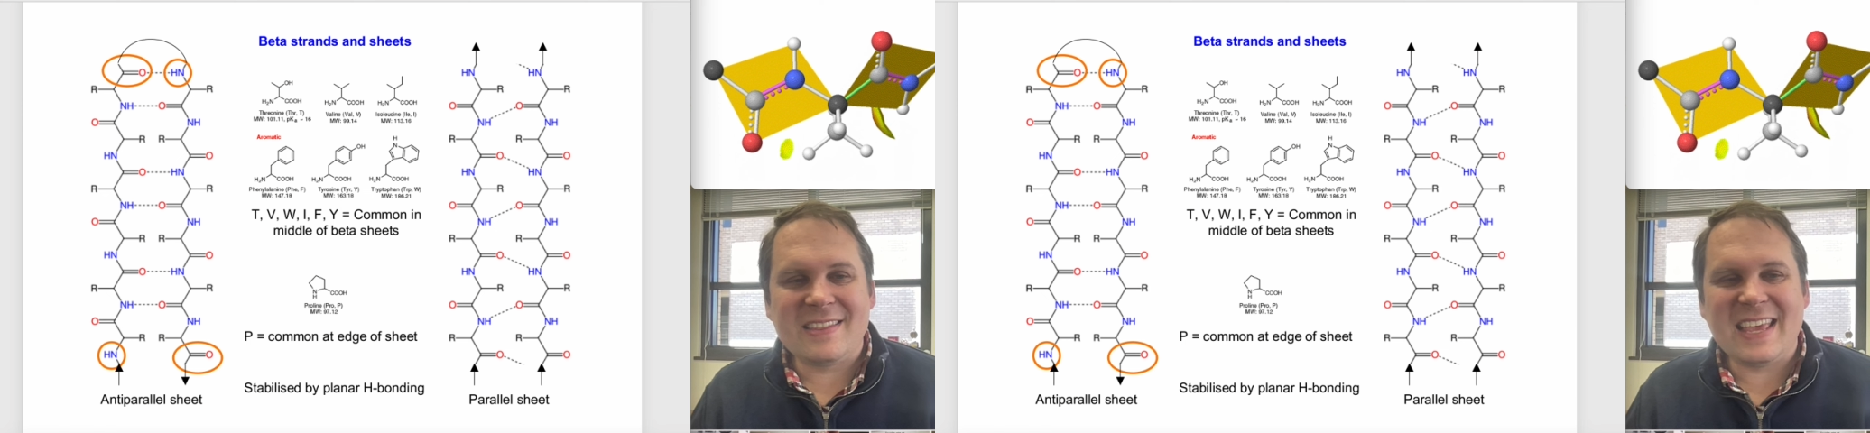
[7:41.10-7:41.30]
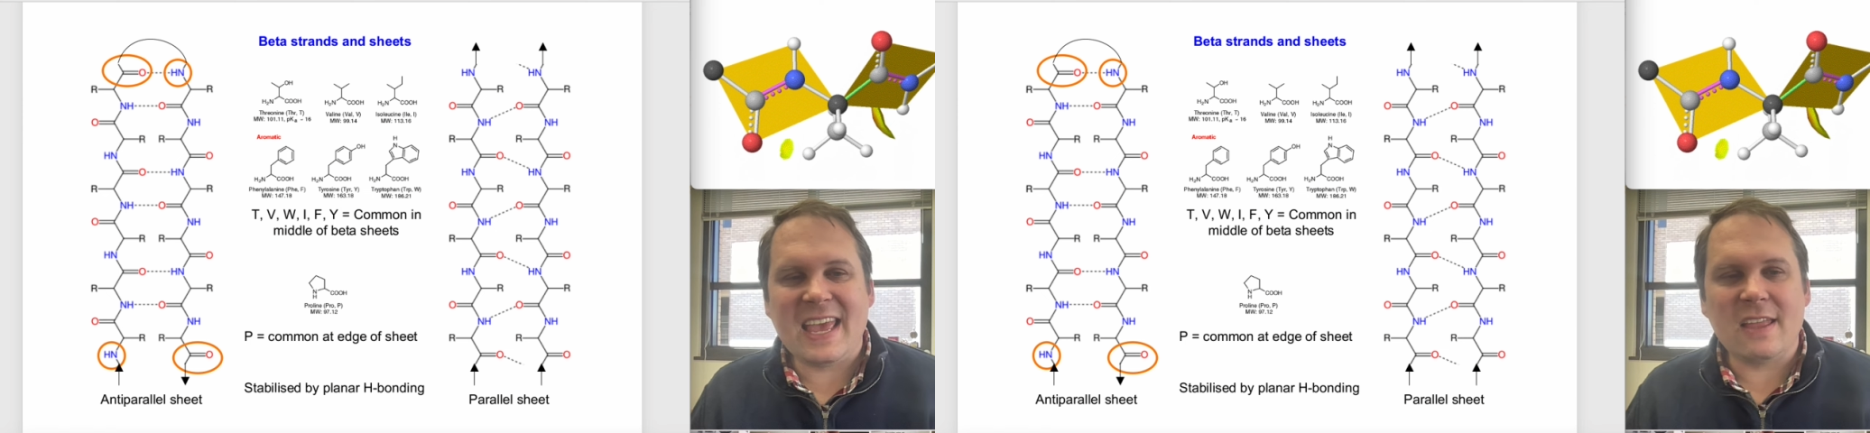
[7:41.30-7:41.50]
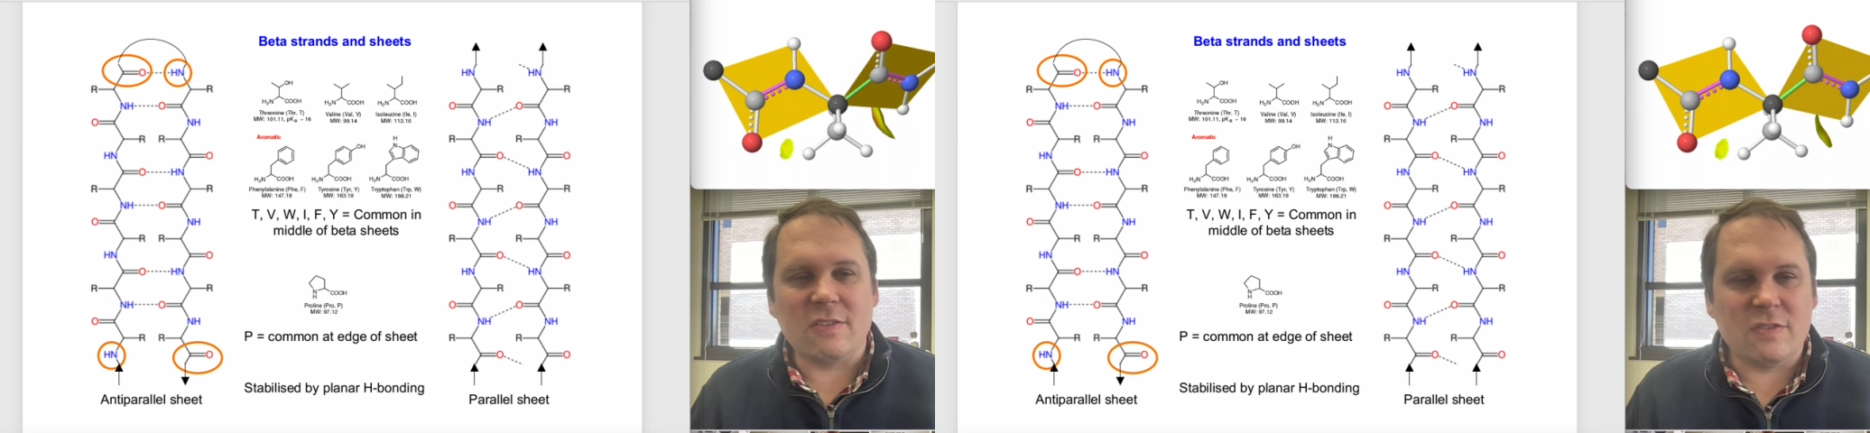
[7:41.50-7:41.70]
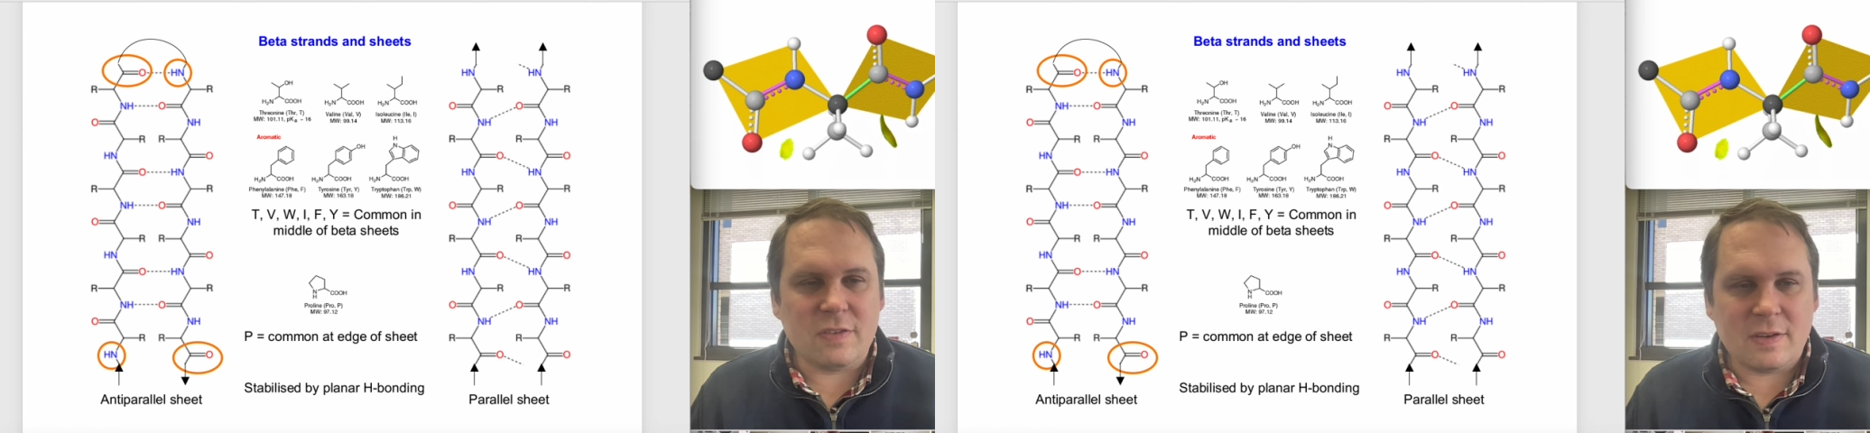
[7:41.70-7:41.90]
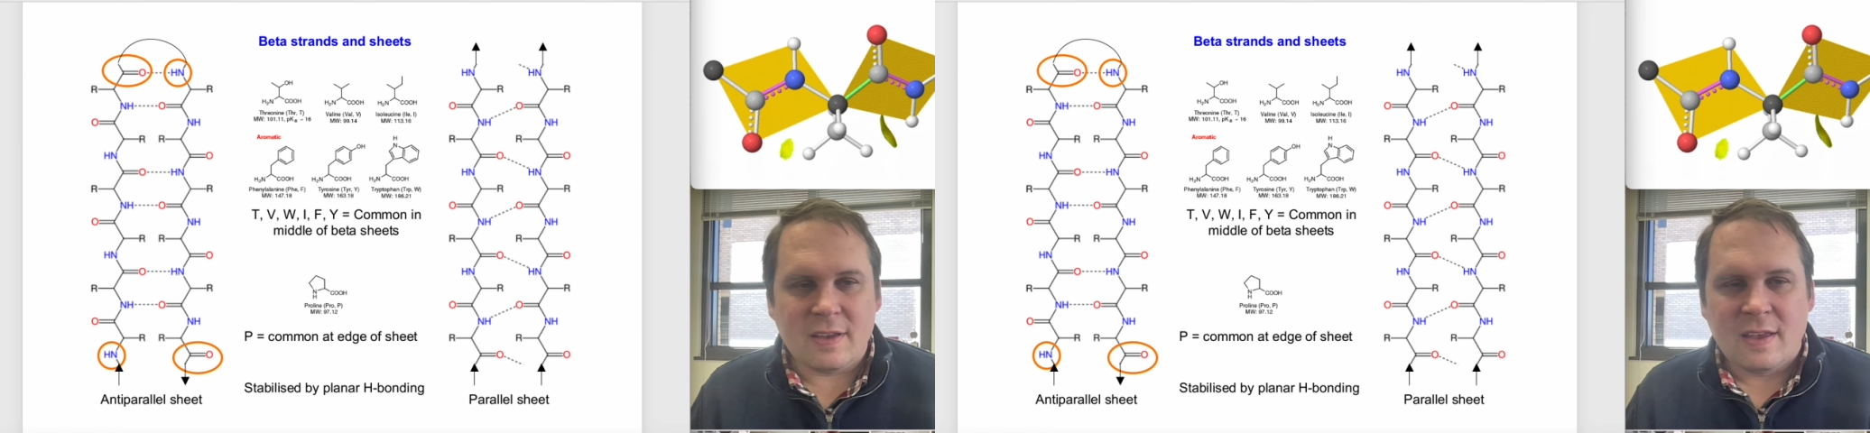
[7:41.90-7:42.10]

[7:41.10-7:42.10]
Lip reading: the edge